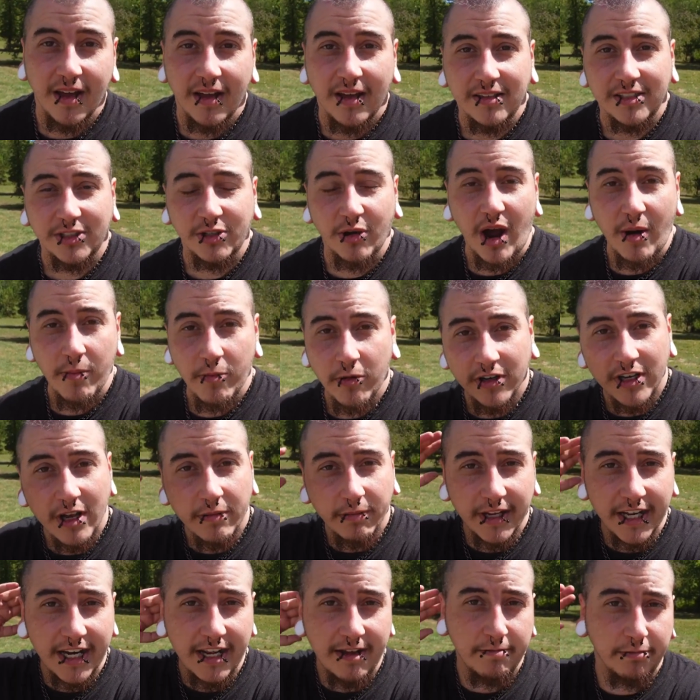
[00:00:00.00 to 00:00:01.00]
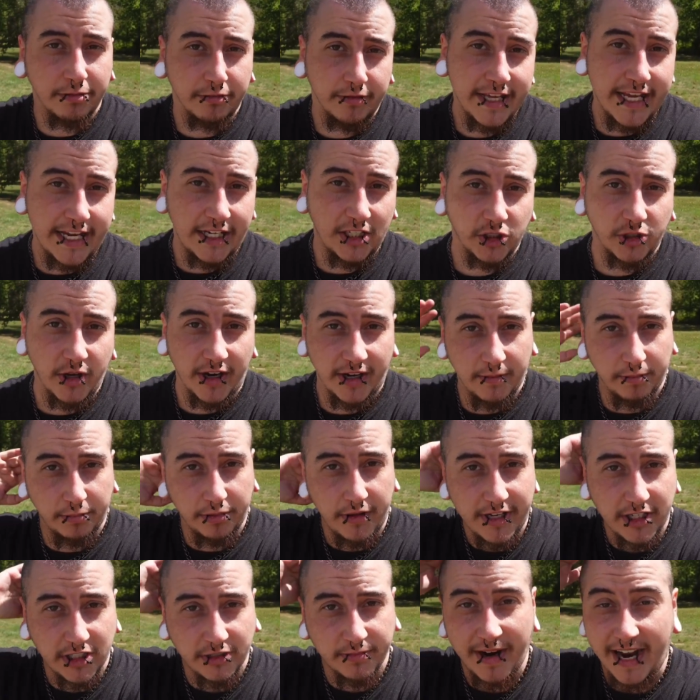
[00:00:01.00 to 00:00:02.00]
So I'm gonna end up getting bleach so I can
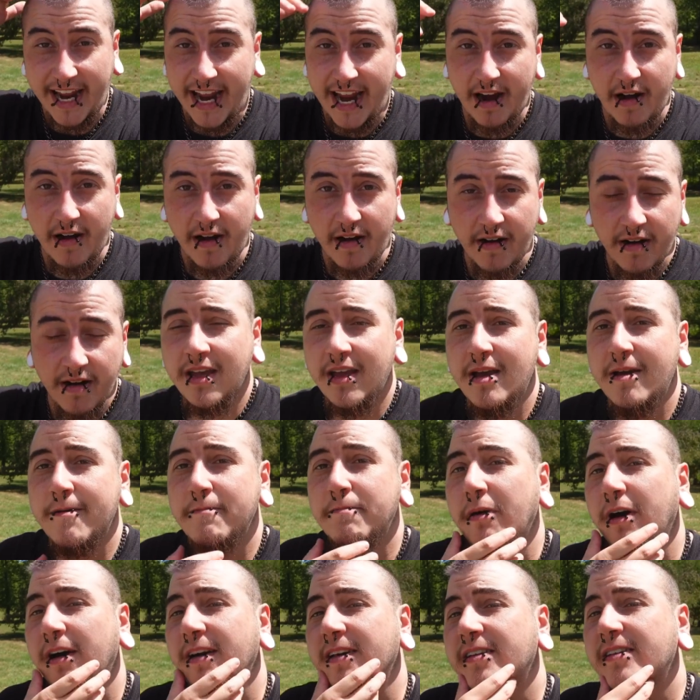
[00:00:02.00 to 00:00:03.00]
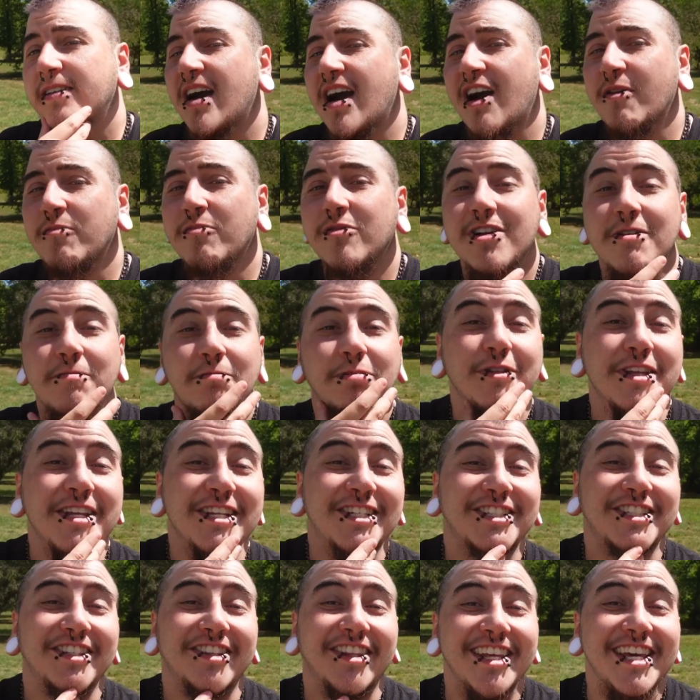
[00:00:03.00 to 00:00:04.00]
bleach my hair, but I'm gonna
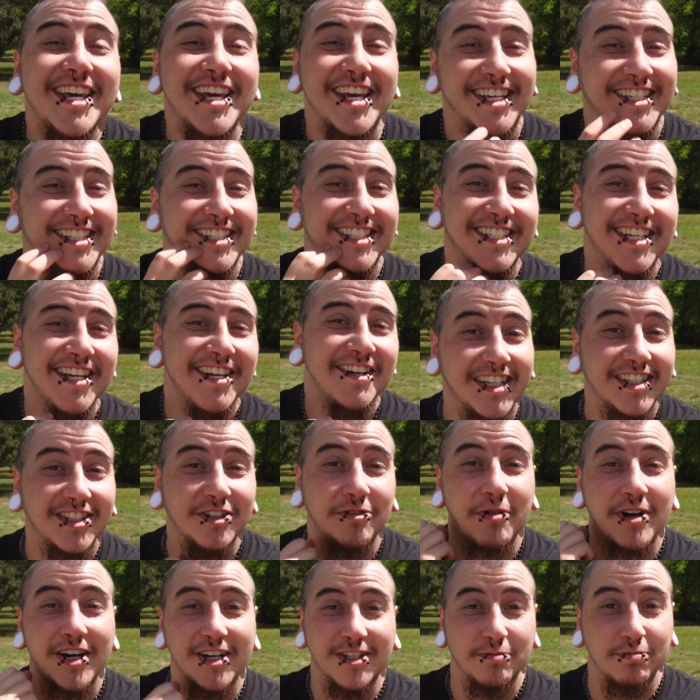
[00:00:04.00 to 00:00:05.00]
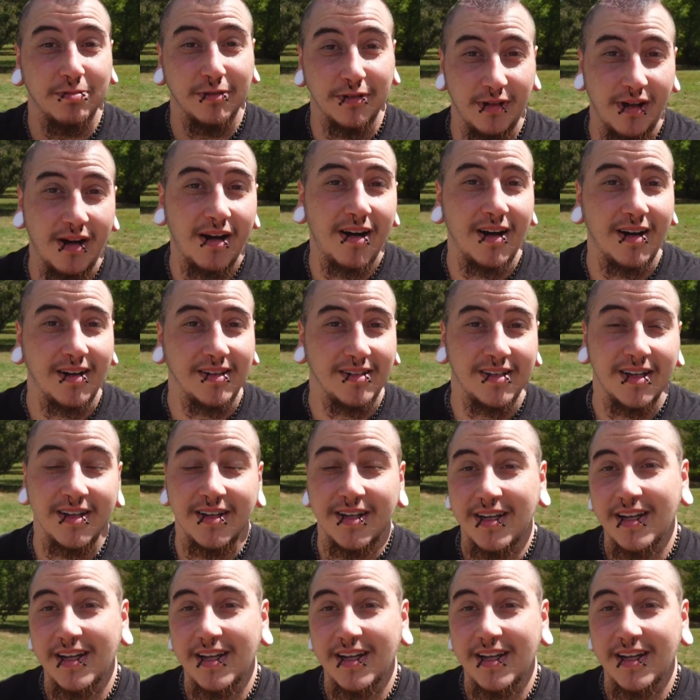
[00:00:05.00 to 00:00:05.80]
bleach this to where it's blonde.